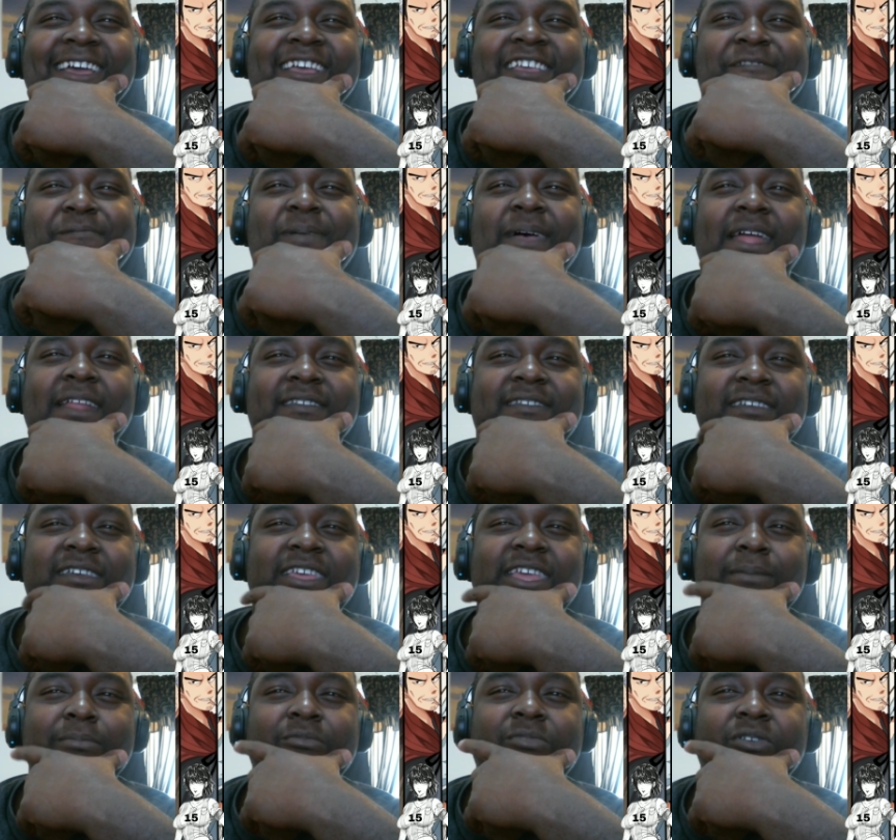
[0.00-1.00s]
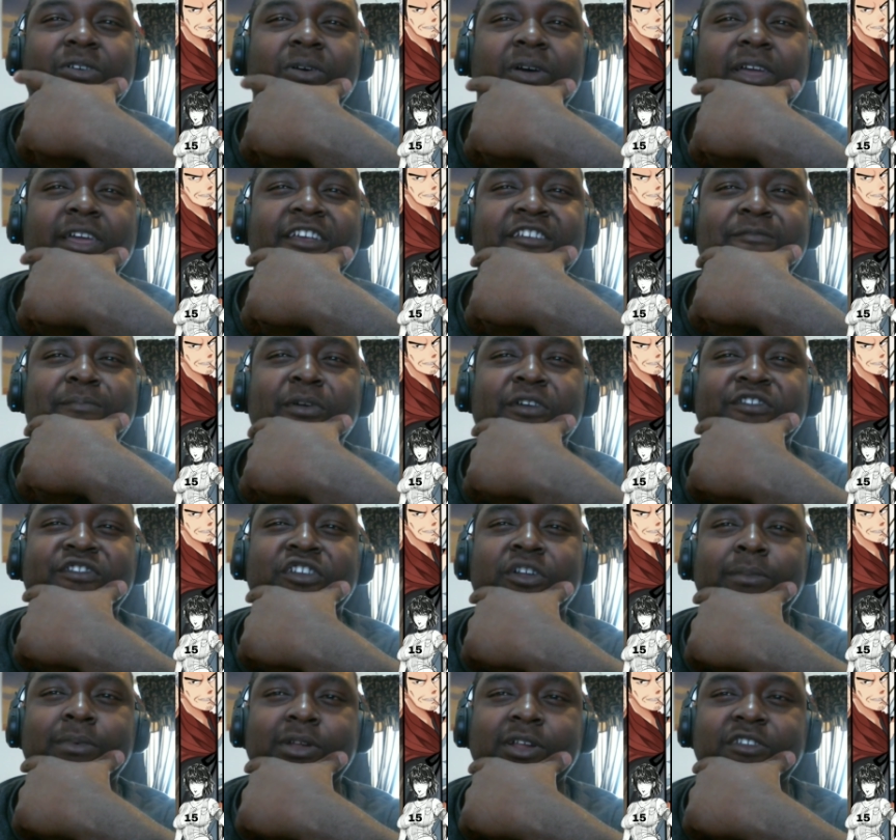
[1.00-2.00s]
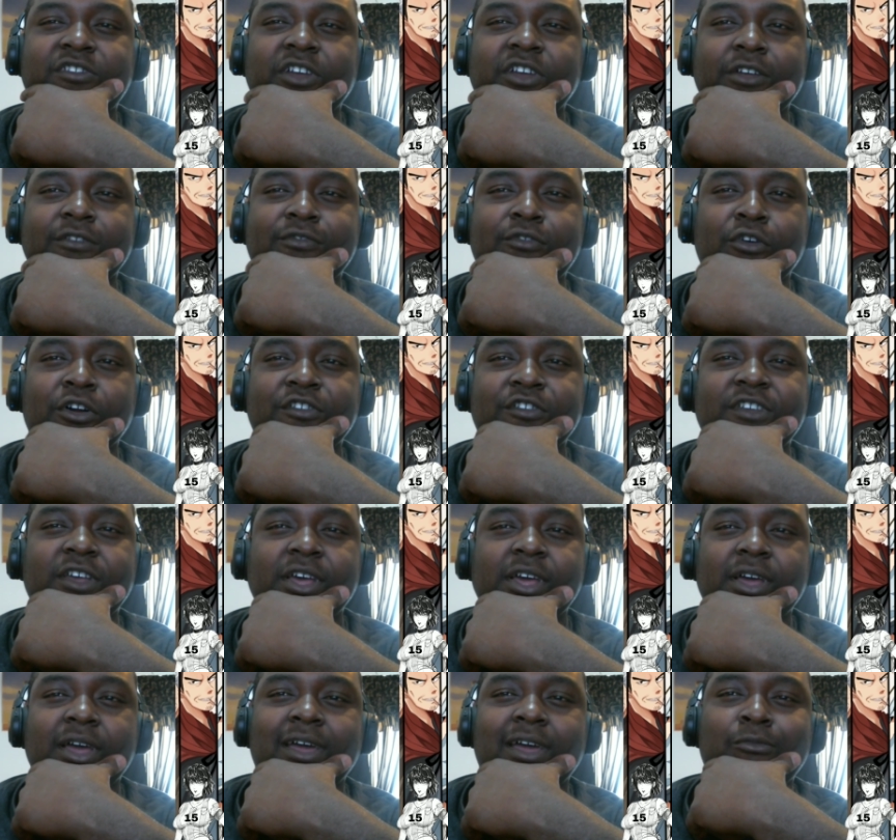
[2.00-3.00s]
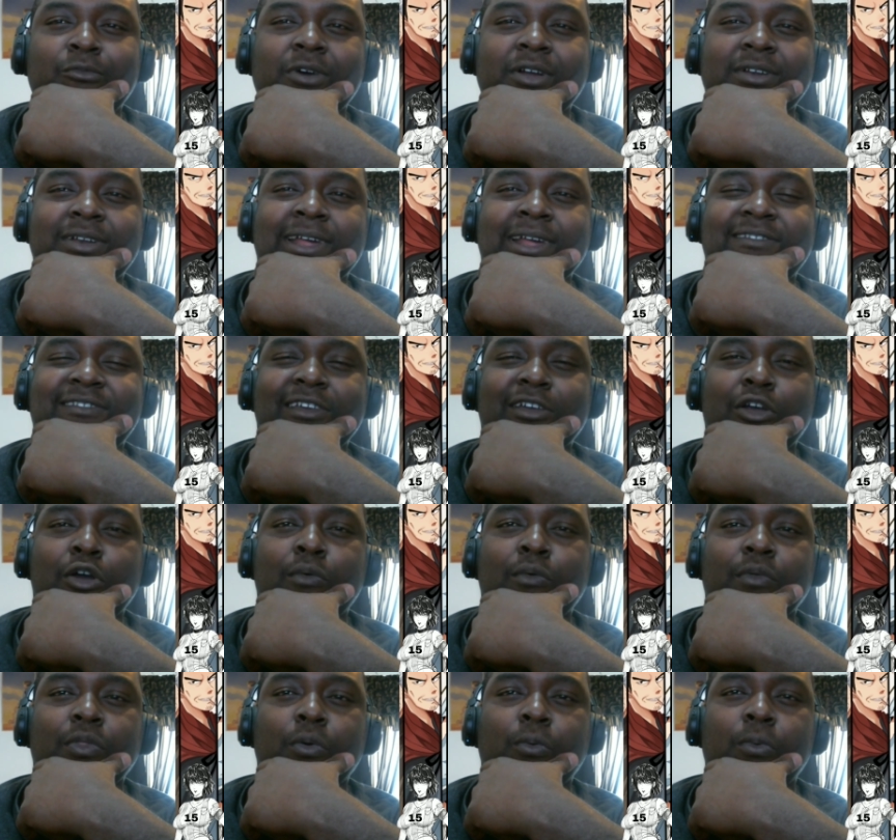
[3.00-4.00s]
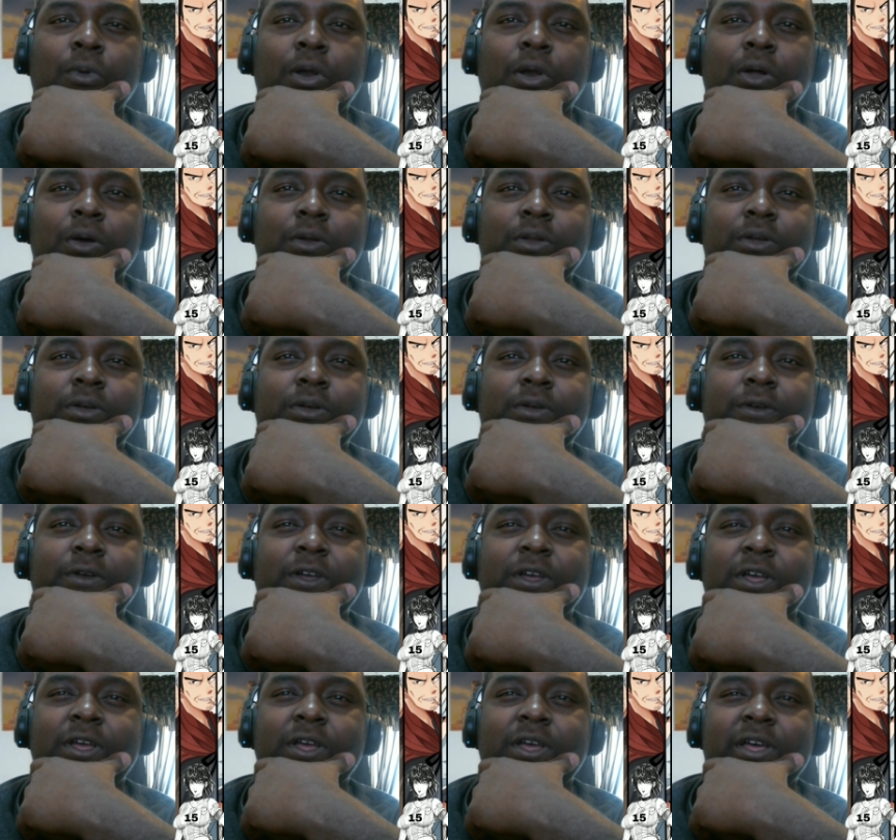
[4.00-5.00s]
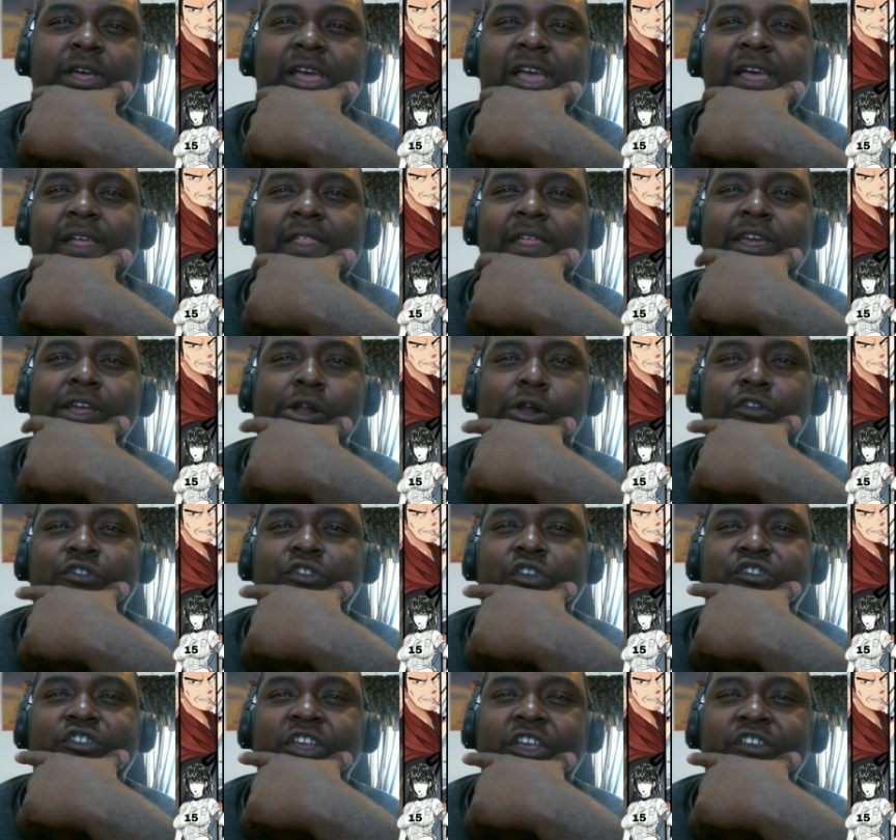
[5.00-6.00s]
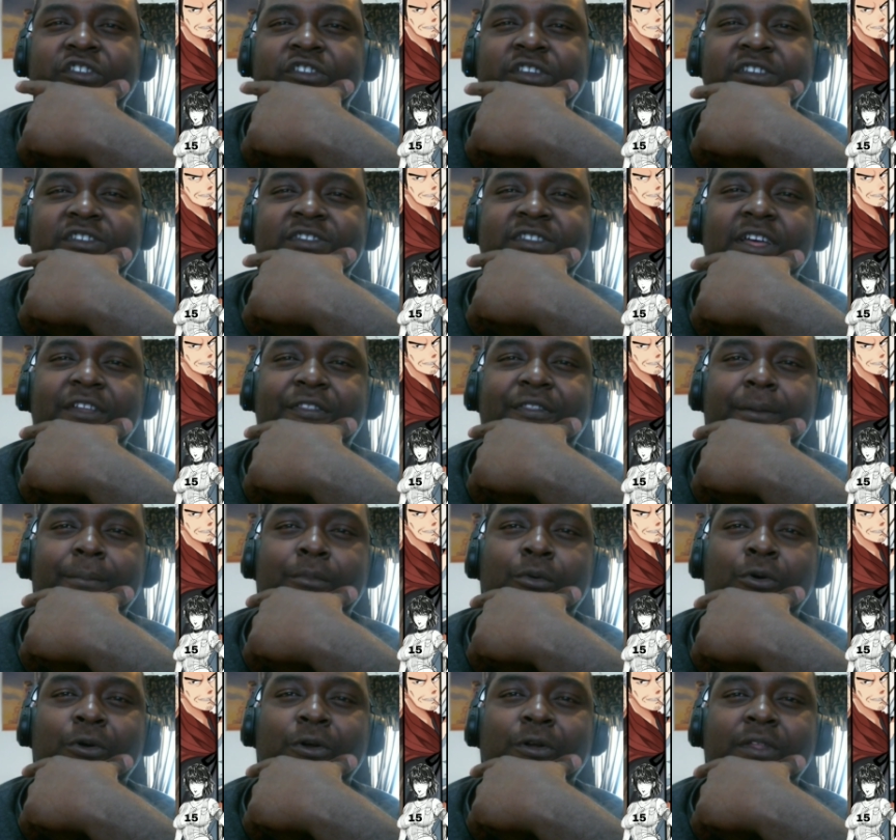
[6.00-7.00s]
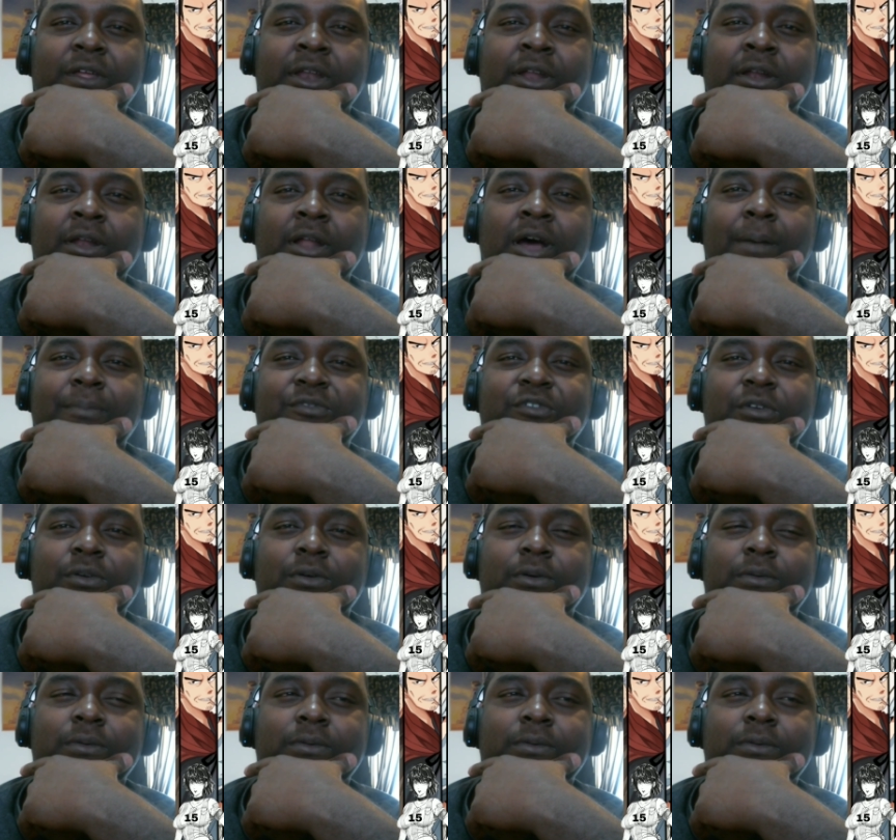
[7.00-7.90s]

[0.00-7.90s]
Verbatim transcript: his plan is to keep growing his personal military force and one day take over the world. The Hero Association is nothing more than an obstacle.